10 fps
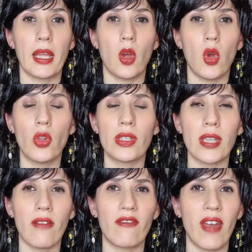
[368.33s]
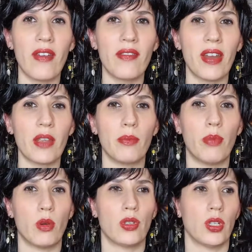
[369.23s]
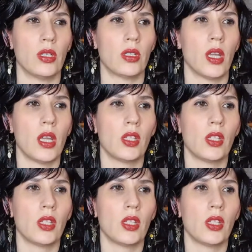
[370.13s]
All these are very, very important.